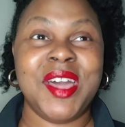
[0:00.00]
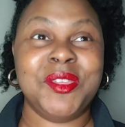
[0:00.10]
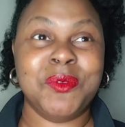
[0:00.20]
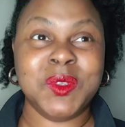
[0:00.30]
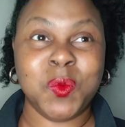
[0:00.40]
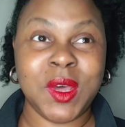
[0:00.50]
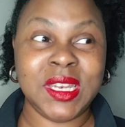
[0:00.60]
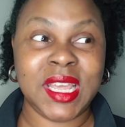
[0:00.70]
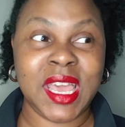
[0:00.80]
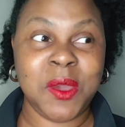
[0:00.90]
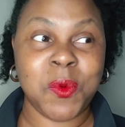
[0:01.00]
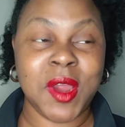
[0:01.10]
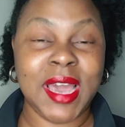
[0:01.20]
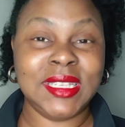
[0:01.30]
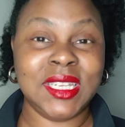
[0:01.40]
There was one day where
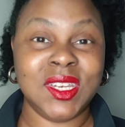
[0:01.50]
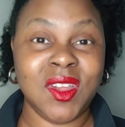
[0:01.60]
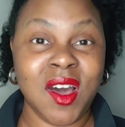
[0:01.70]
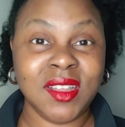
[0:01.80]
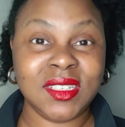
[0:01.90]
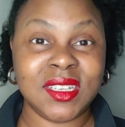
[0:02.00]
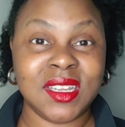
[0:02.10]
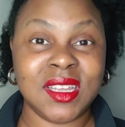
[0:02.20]
I did not,